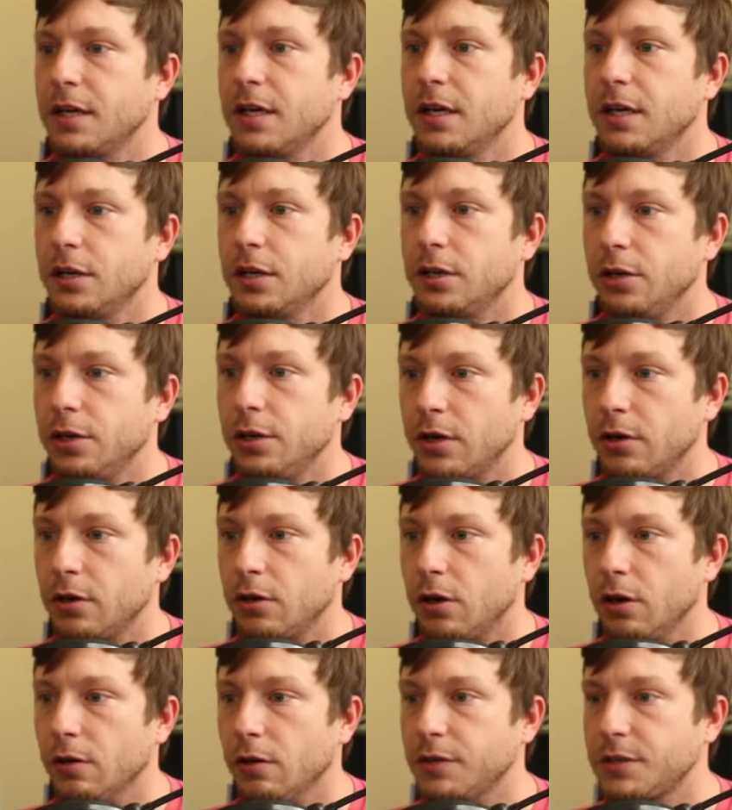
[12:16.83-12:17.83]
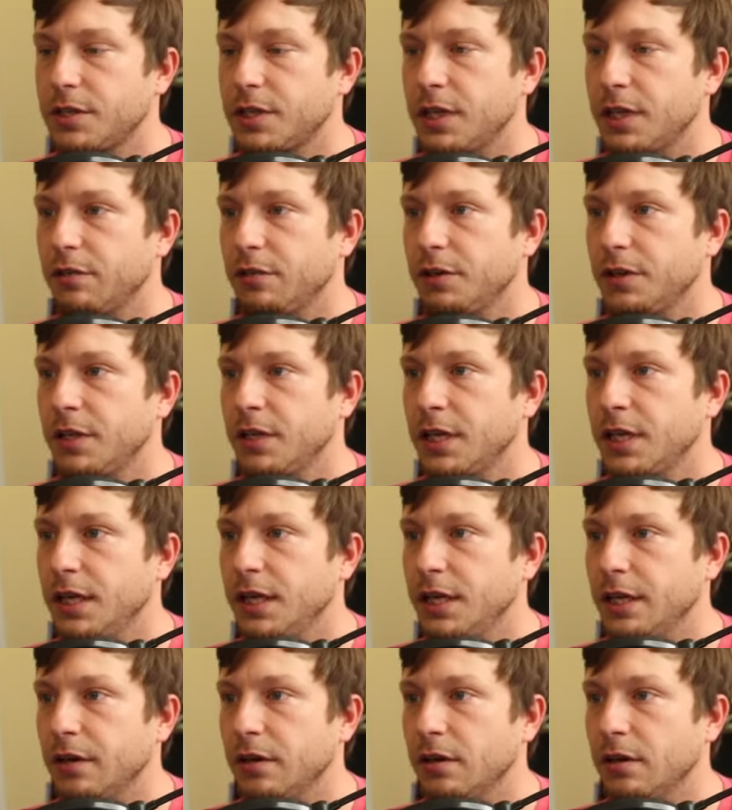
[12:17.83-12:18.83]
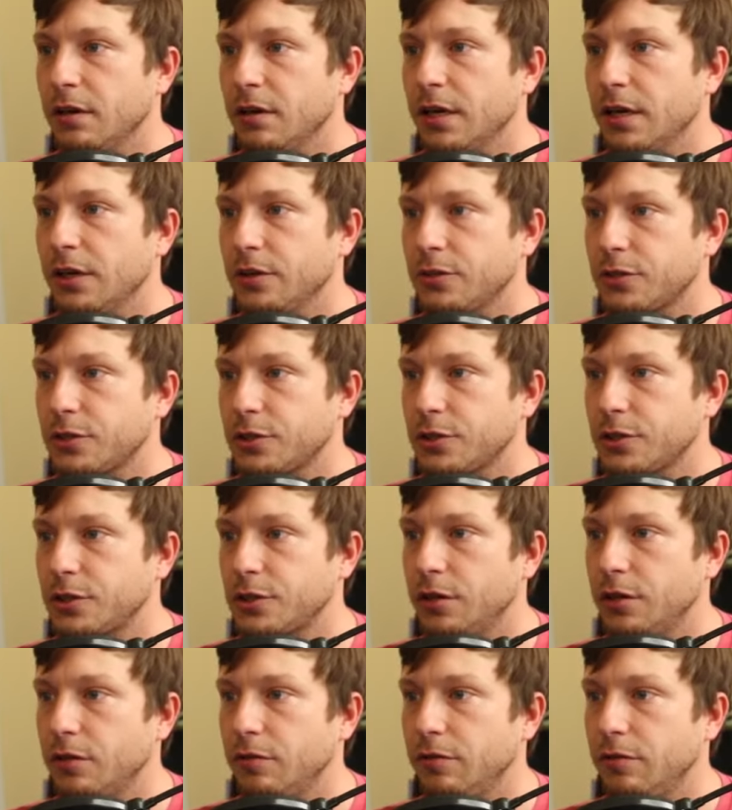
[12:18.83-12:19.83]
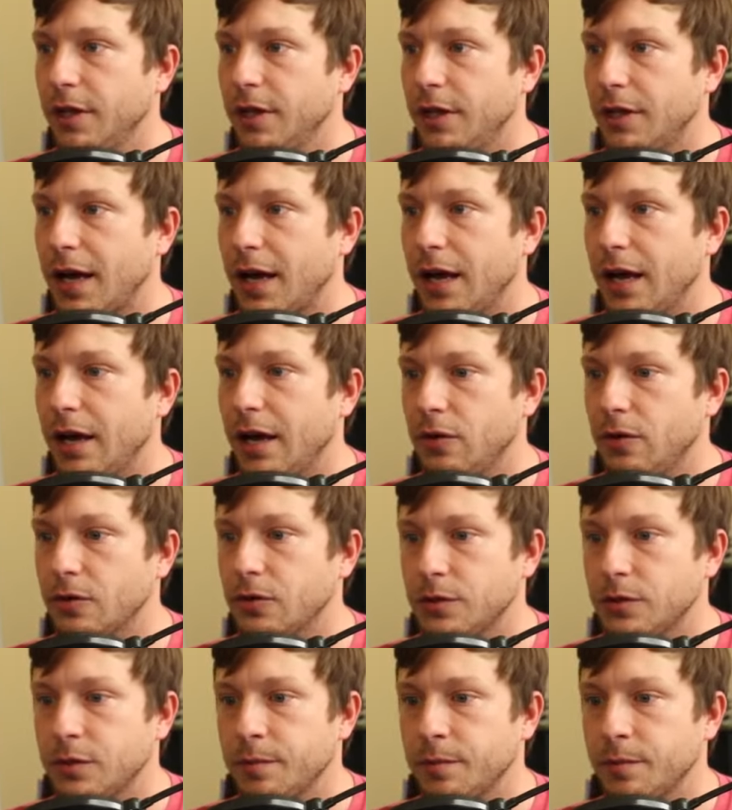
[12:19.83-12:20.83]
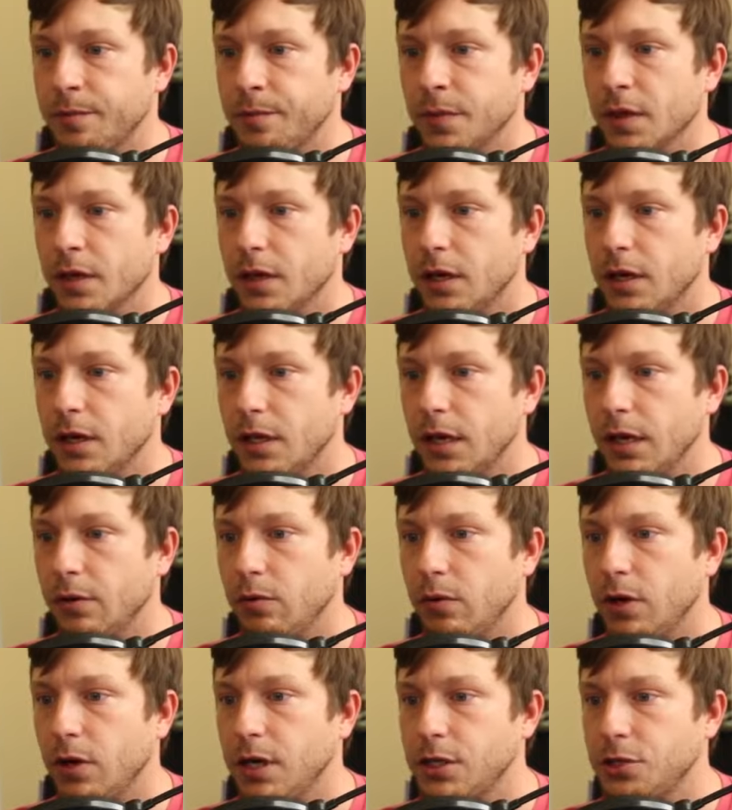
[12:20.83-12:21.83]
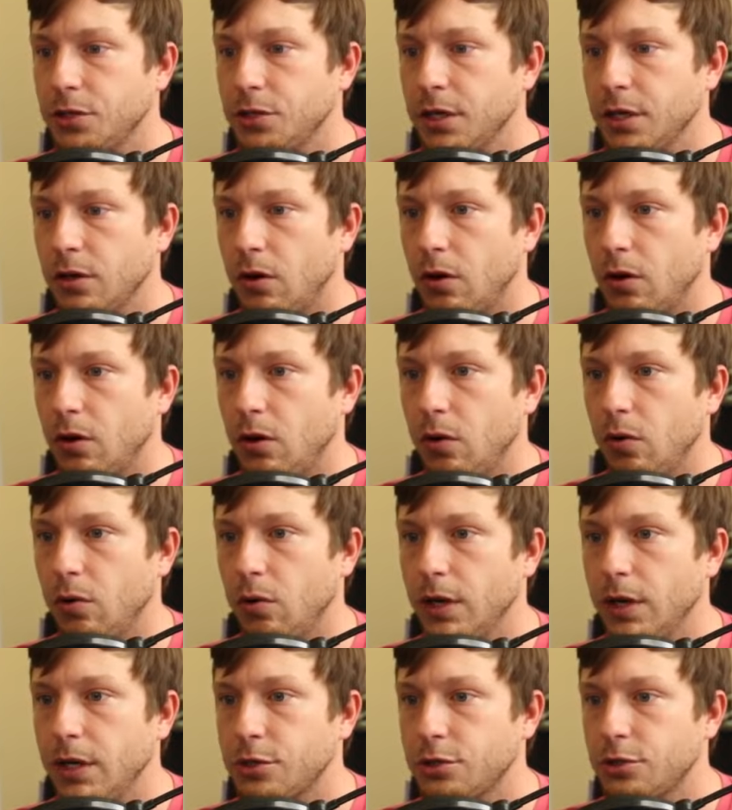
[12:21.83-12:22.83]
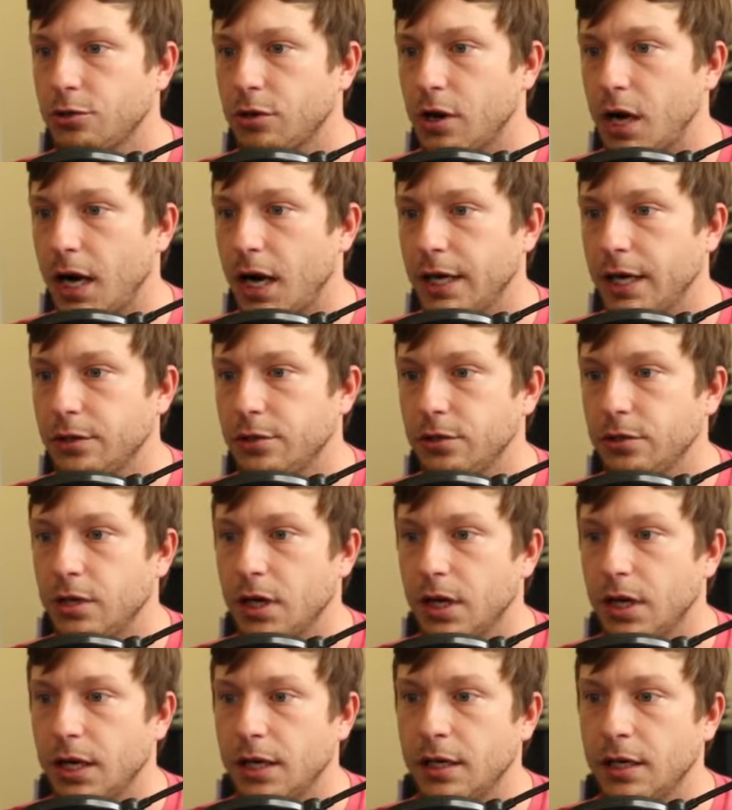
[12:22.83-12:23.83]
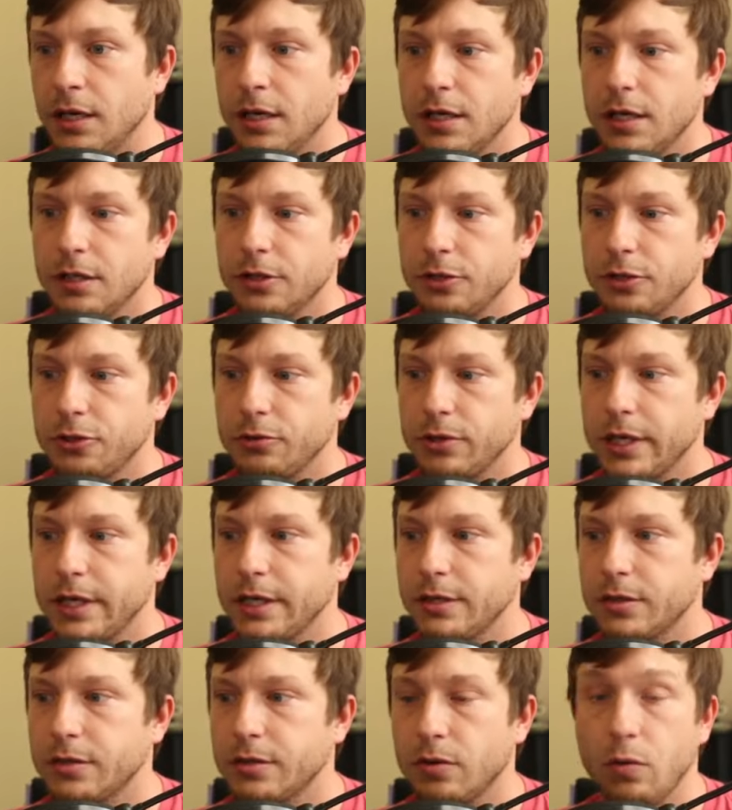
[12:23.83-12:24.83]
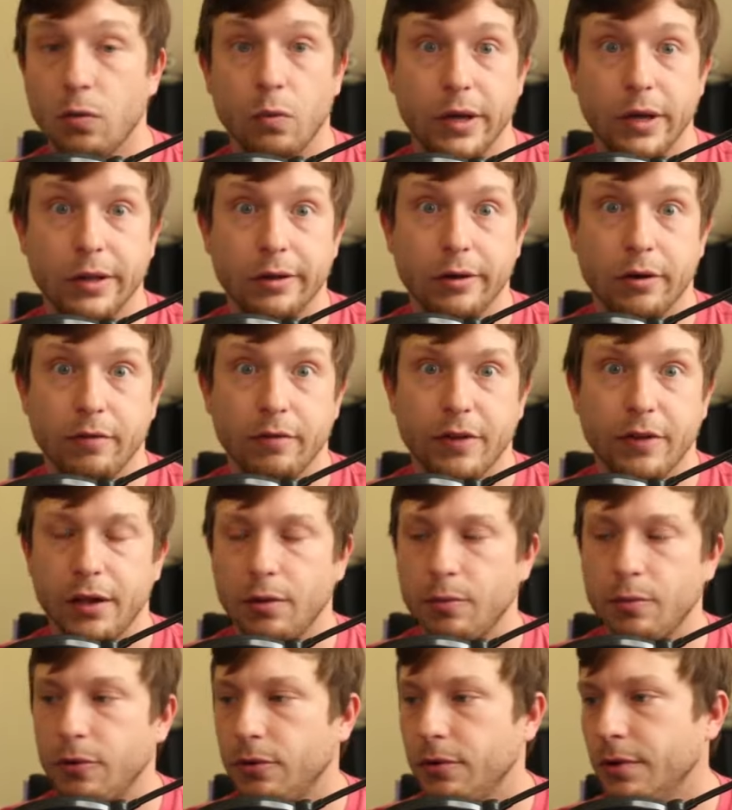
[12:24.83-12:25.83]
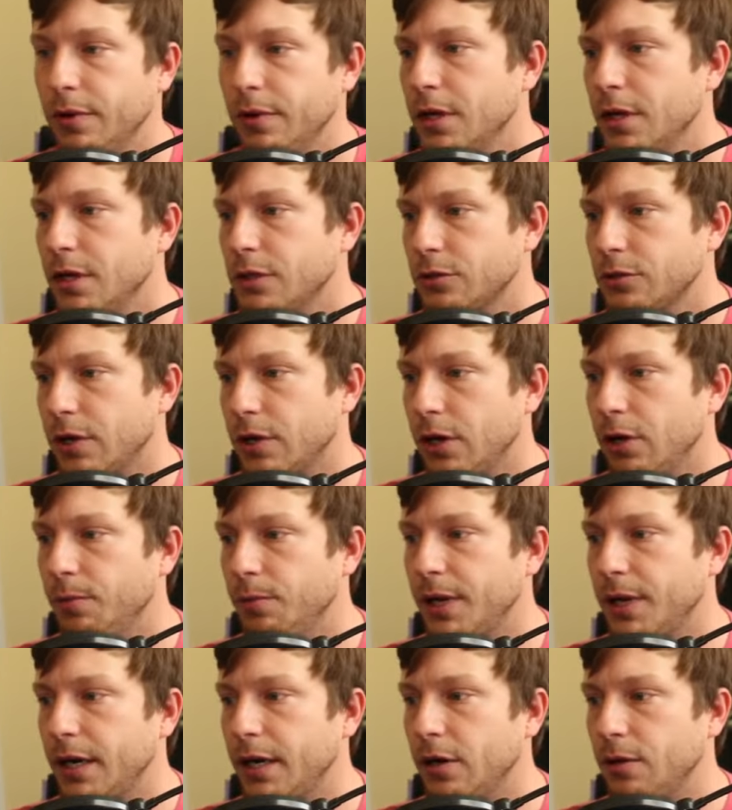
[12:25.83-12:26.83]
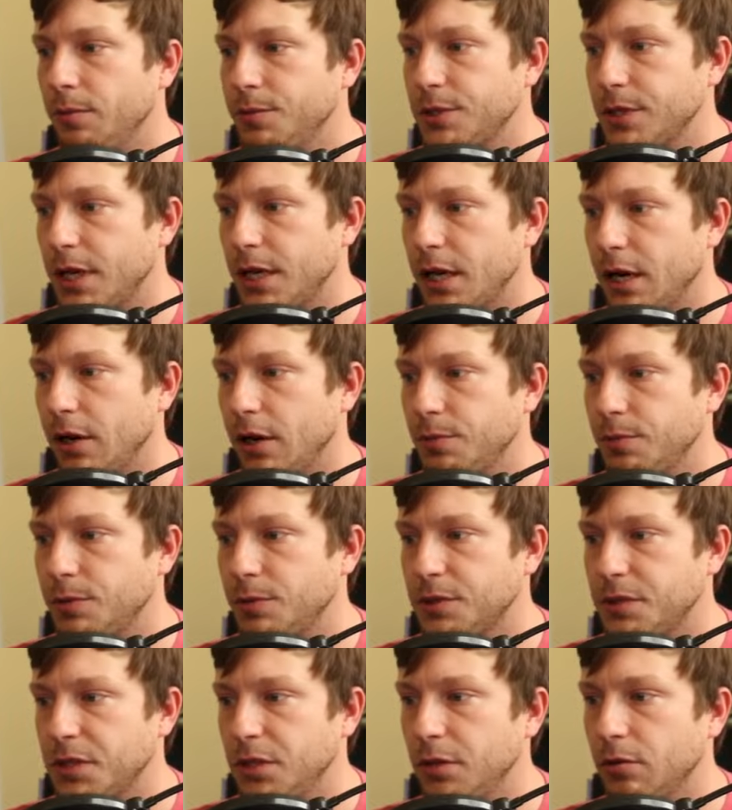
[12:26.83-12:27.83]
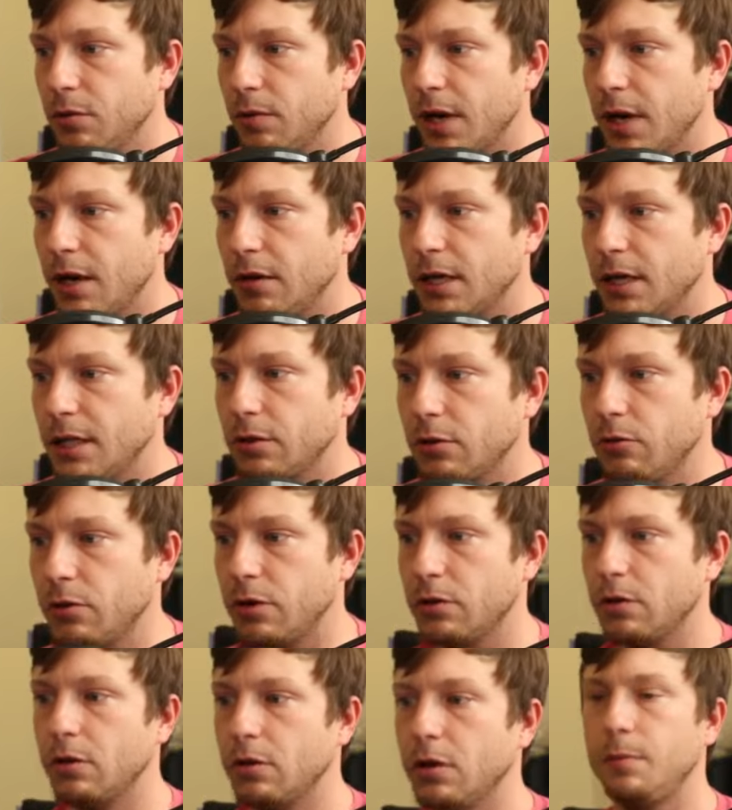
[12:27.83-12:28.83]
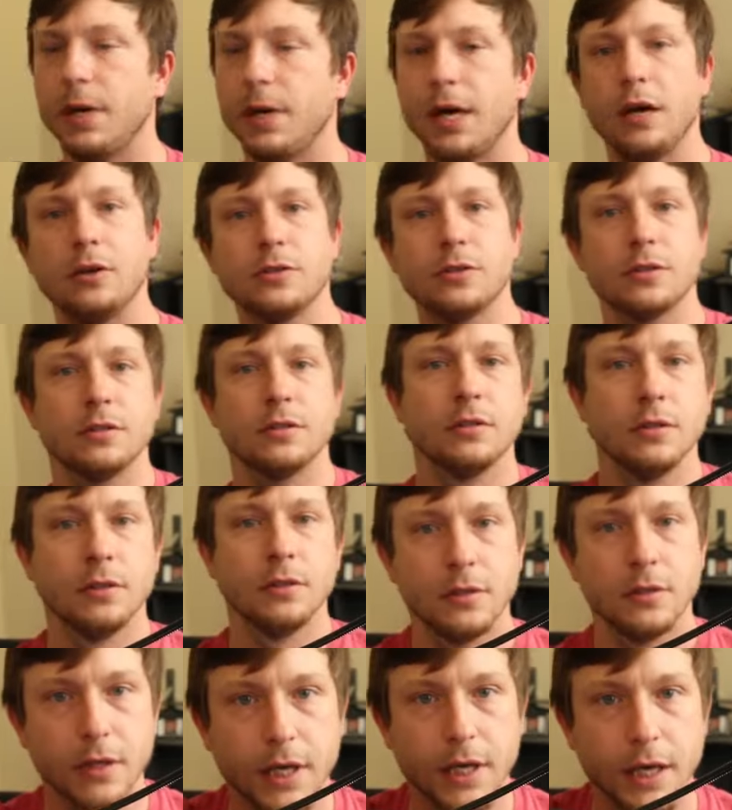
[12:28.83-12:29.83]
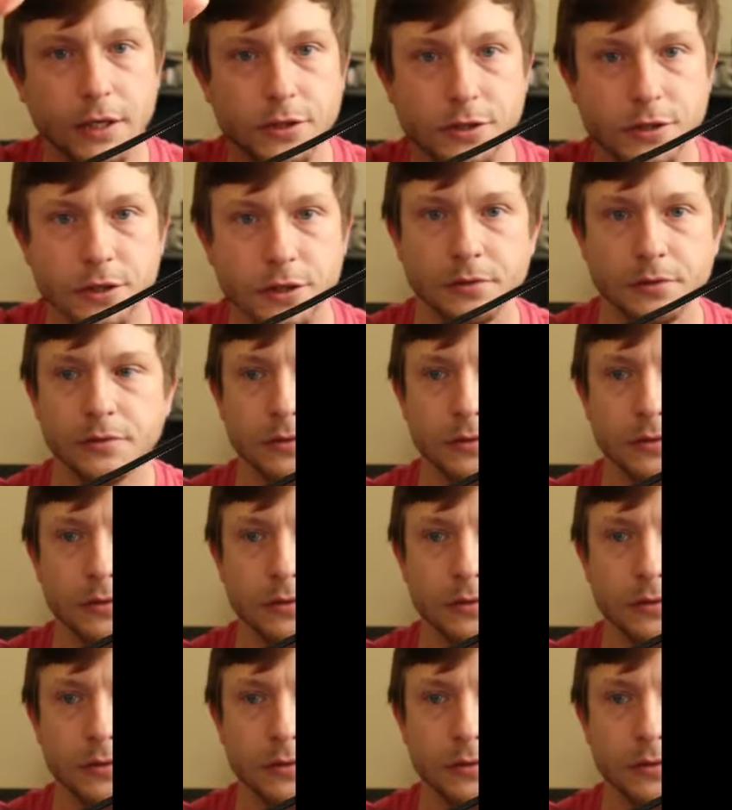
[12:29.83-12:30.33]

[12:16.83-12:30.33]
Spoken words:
You can harvest everything here, and there's a stove in the house. And likewise, you can always try to cut the trees when they're available. So I hope that helps, and I hope to see you around at the Critter Clubhouse. Catch you soon.